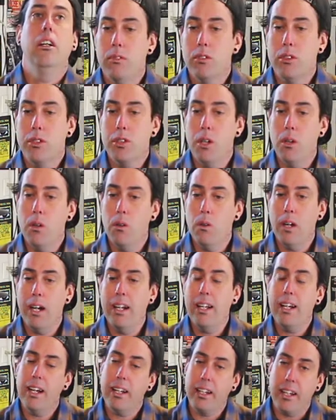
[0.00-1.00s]
So
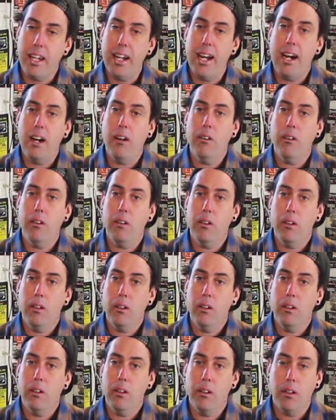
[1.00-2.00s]
I get out,
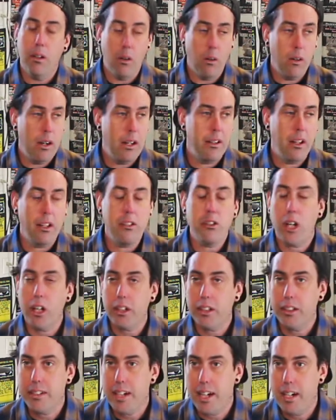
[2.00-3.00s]
I
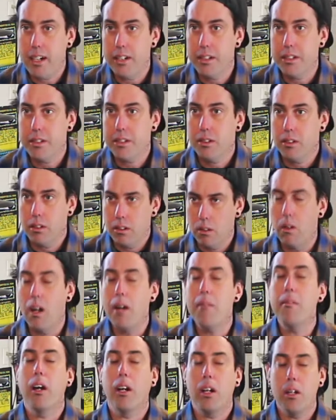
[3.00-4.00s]
chalk the tires, or
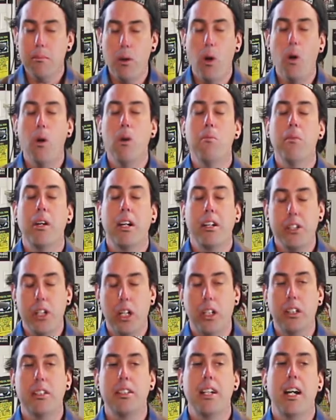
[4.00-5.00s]
I come home and I
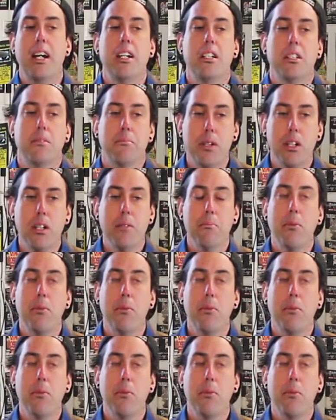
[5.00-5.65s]
chalk the tires, I put it in